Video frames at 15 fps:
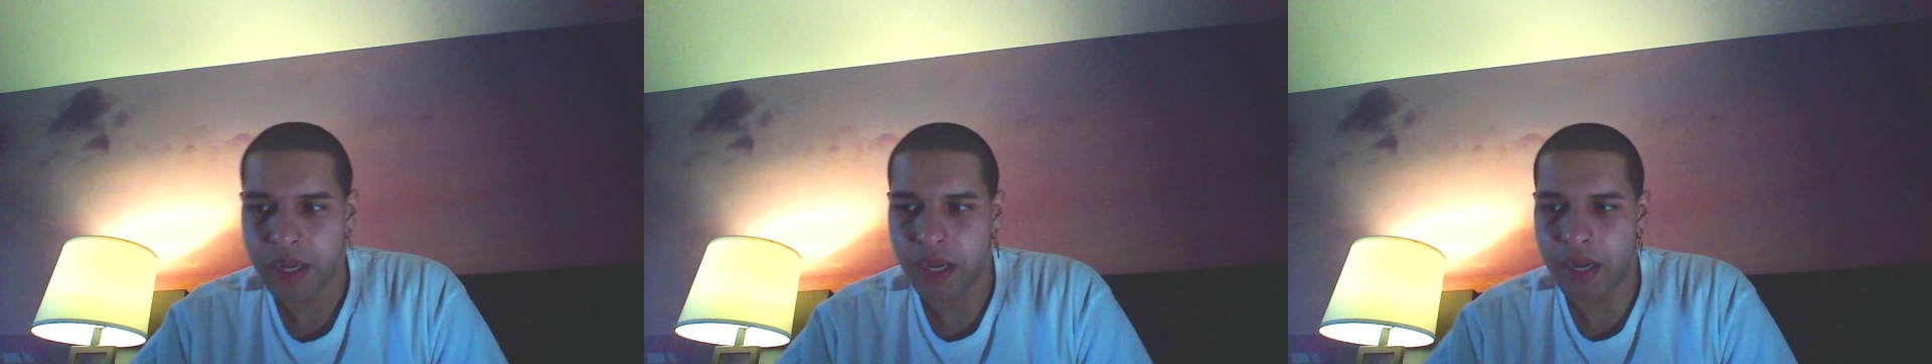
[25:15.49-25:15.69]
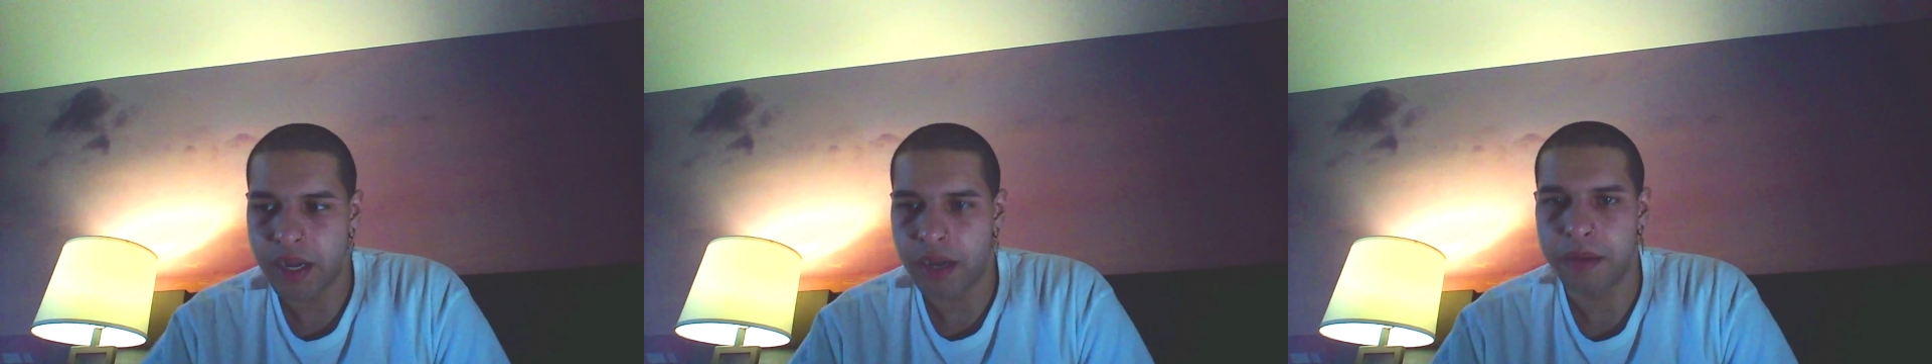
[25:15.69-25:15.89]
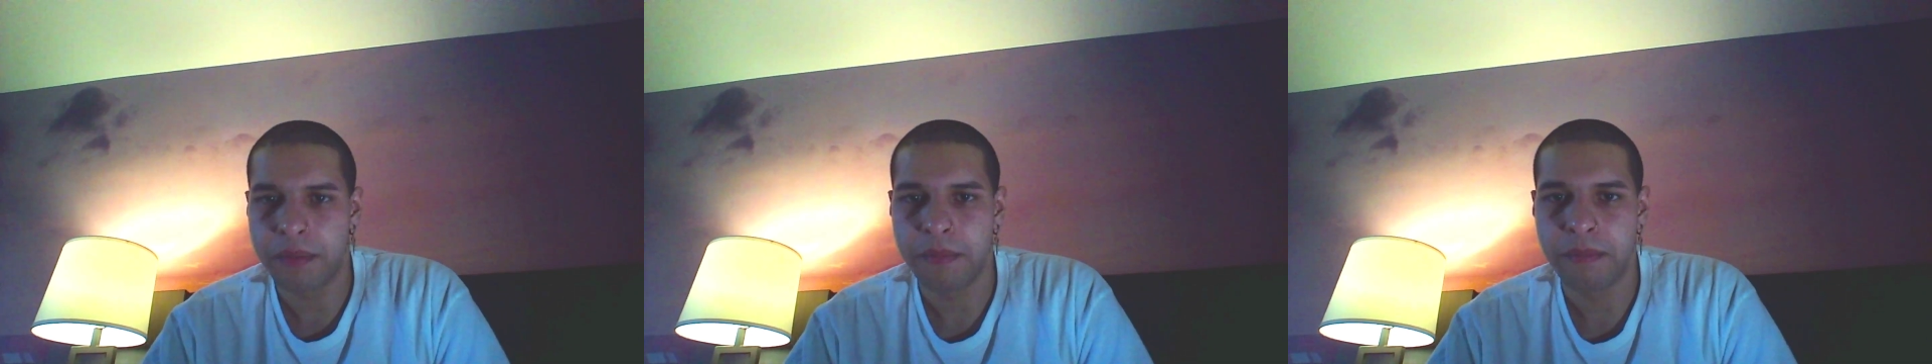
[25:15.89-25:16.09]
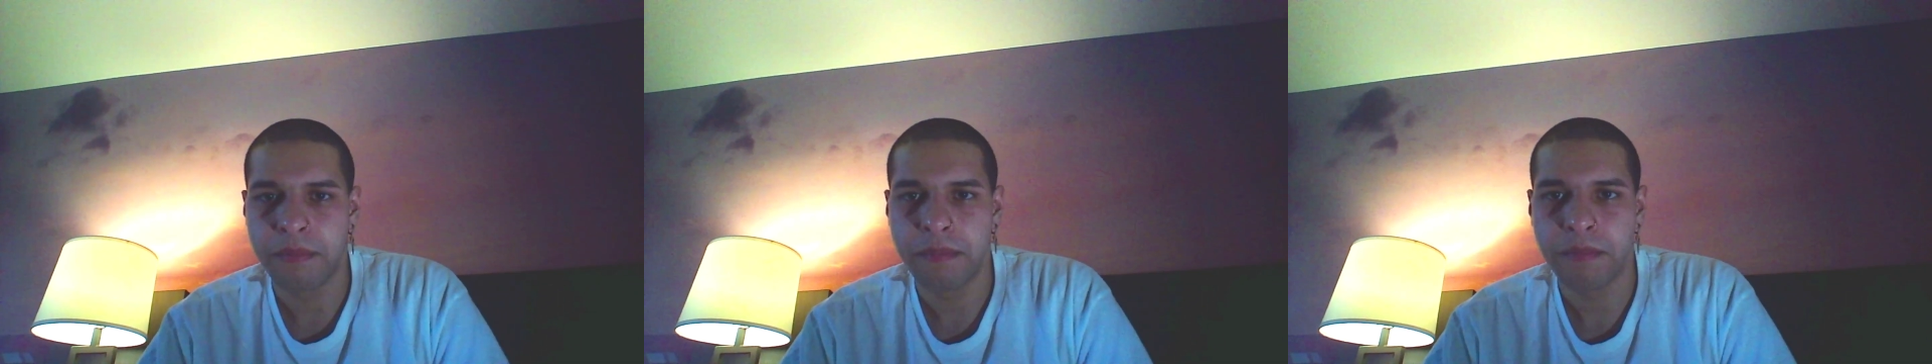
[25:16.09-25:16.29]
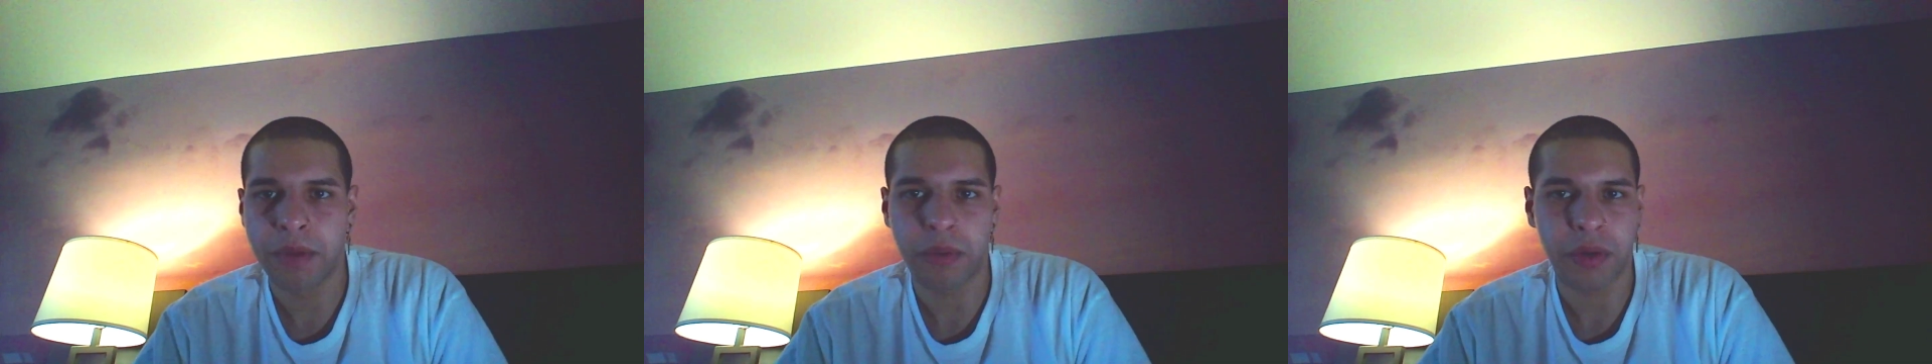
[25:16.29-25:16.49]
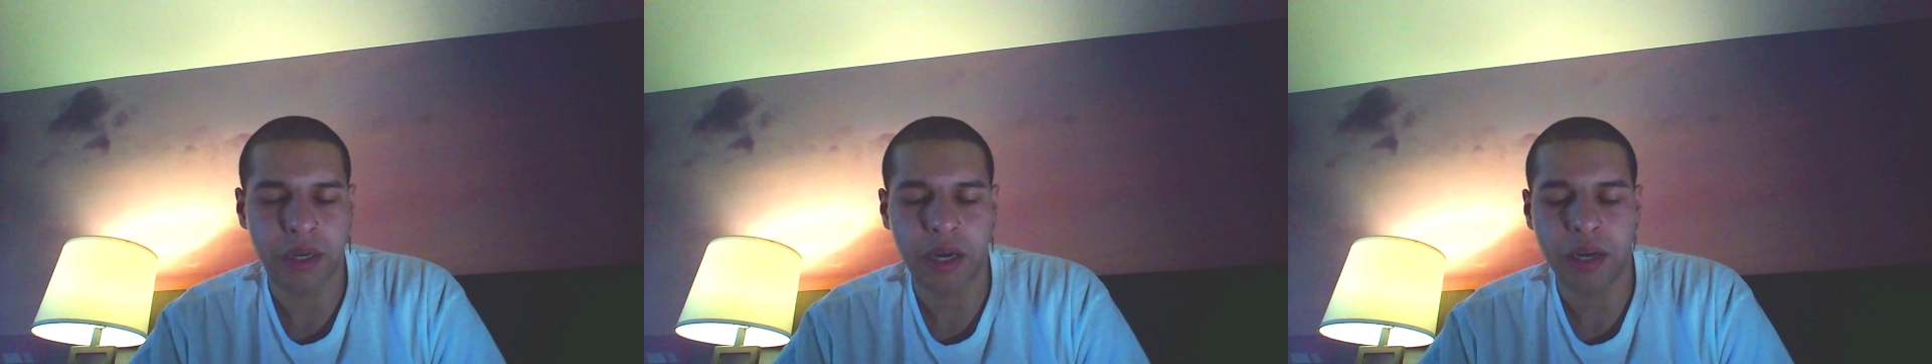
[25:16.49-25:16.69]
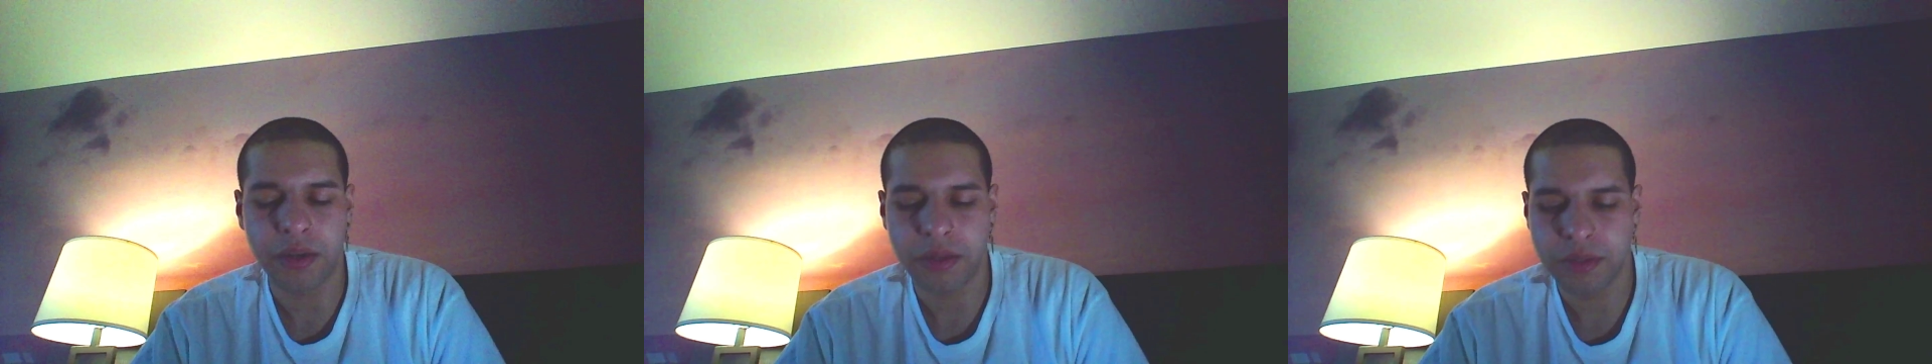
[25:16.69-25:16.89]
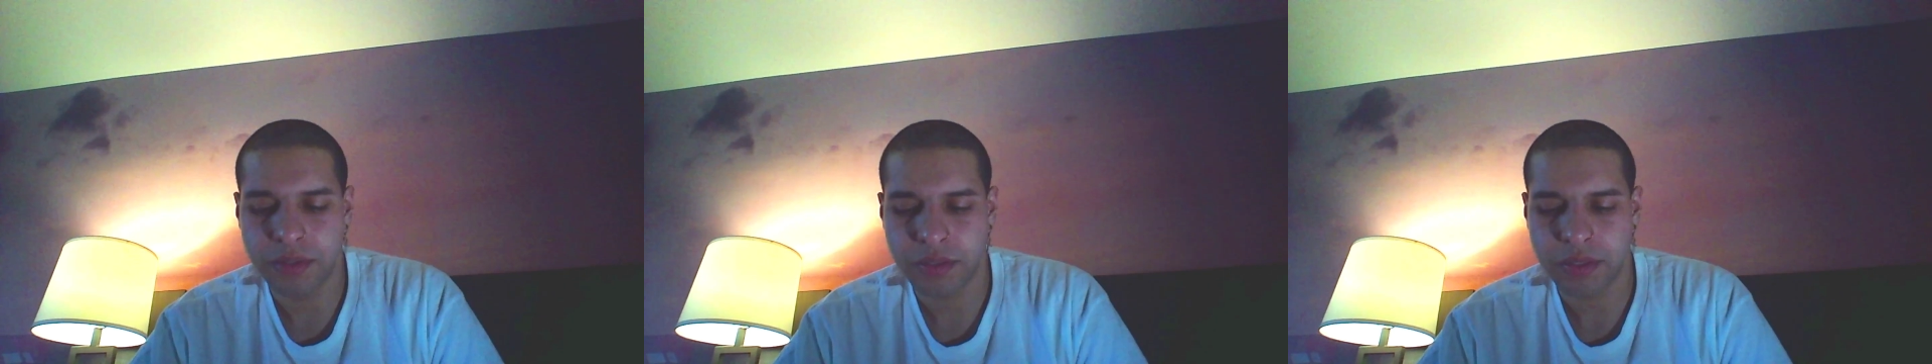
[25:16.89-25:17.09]
But
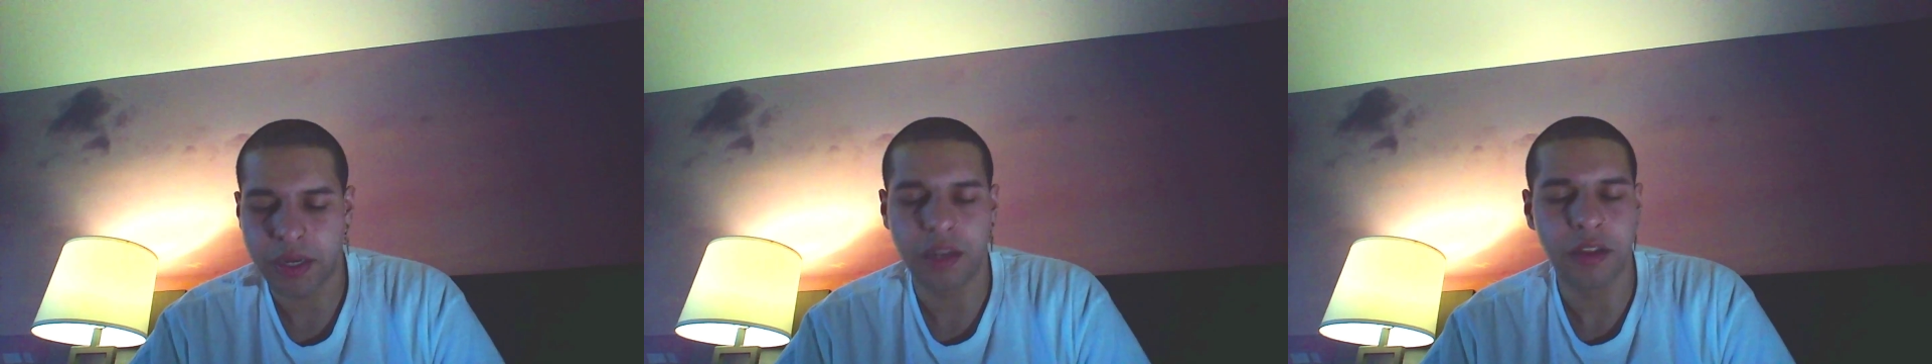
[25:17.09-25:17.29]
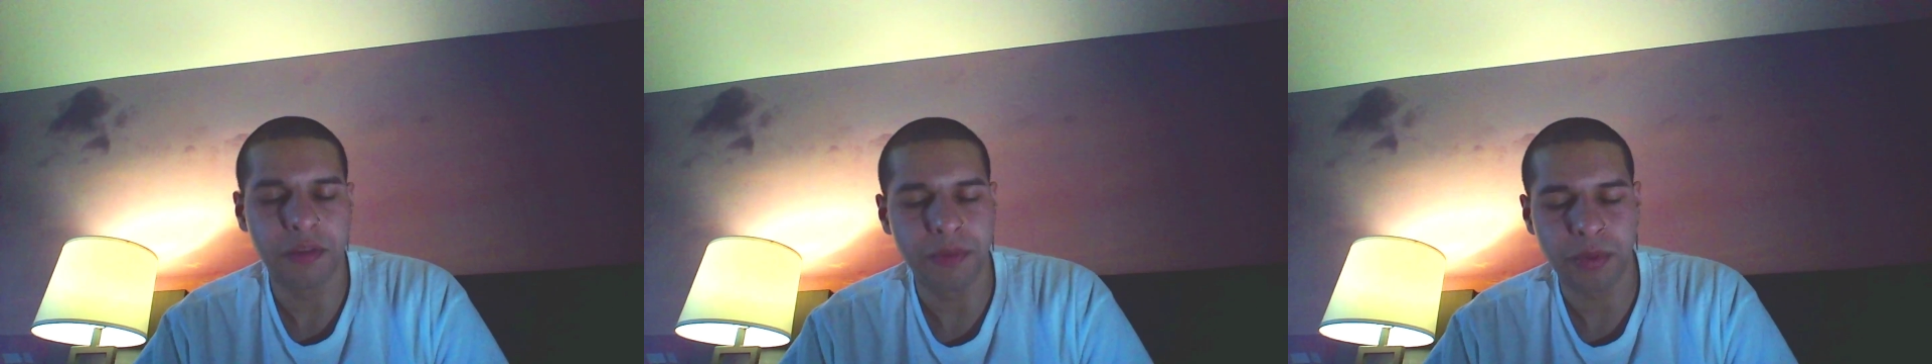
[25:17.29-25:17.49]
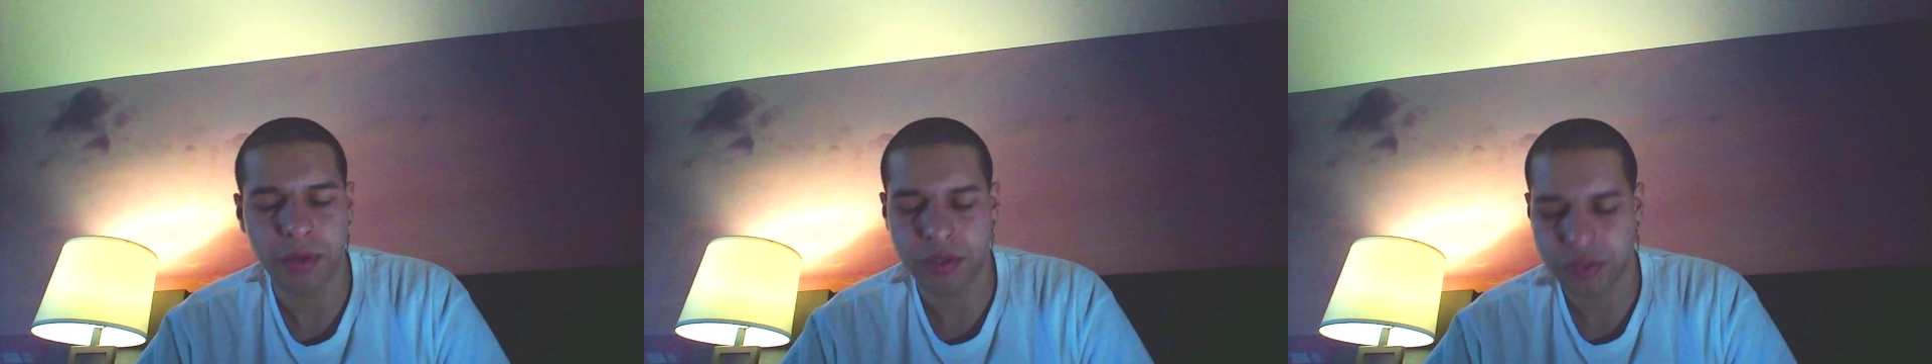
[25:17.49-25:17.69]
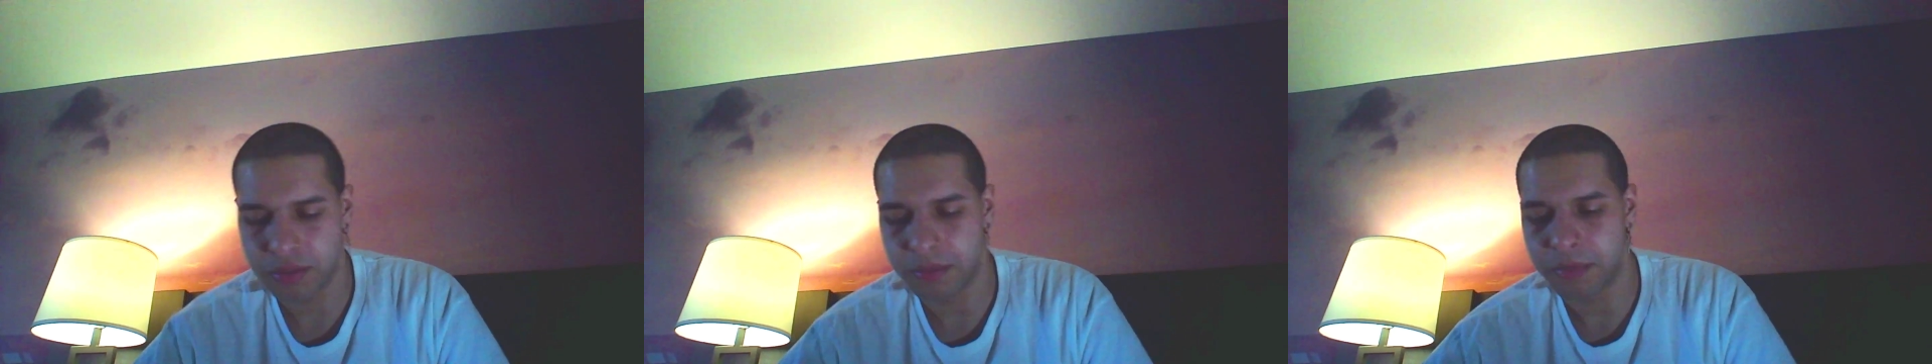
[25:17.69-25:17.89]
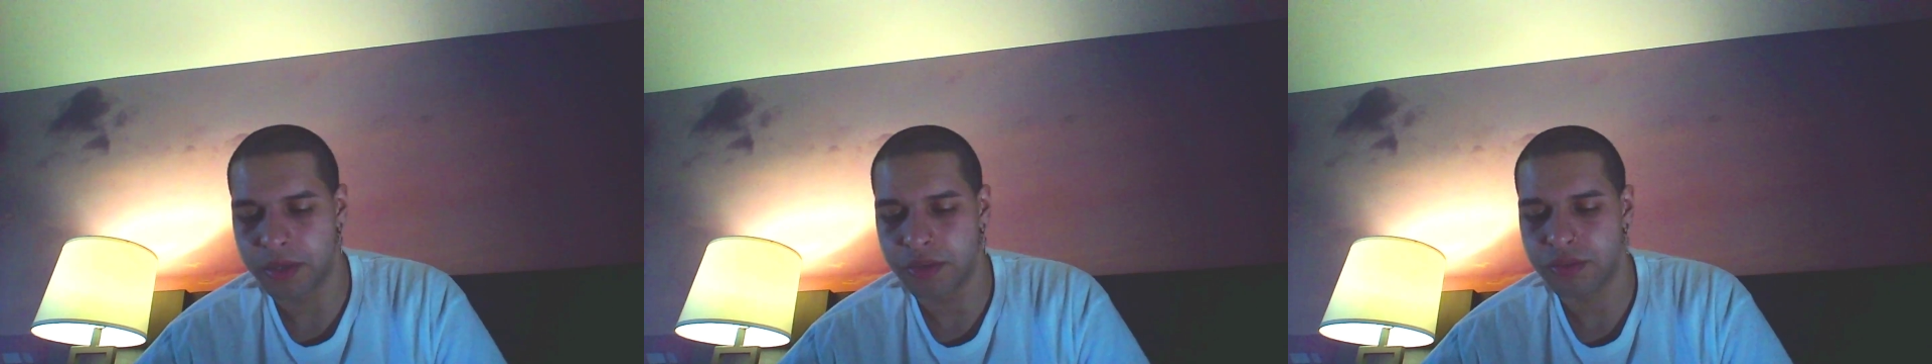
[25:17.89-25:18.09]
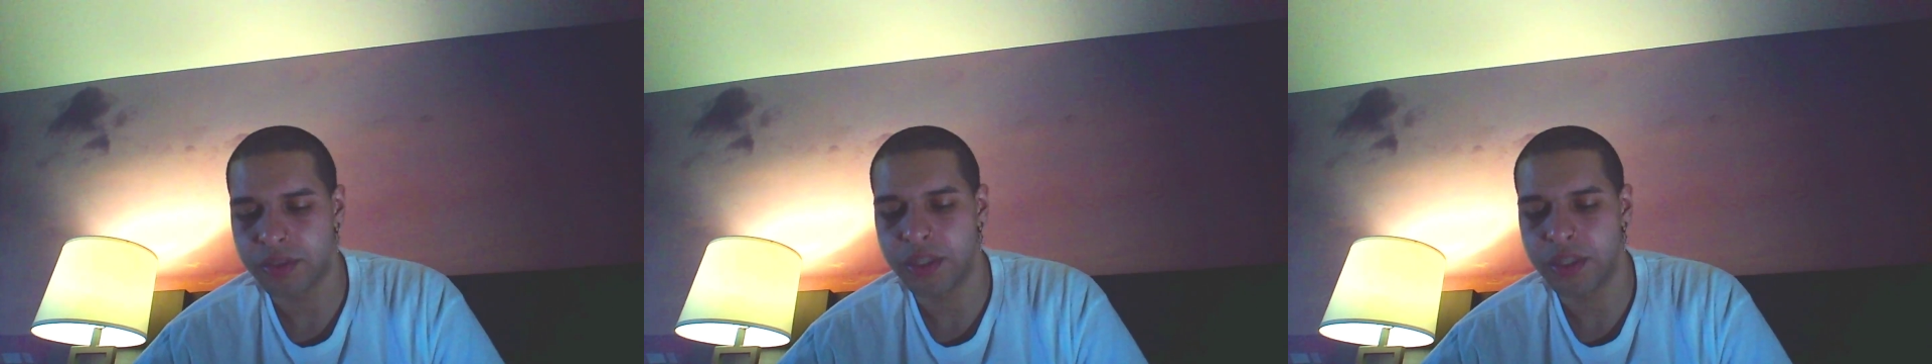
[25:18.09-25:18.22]
regardless, I love you all so much.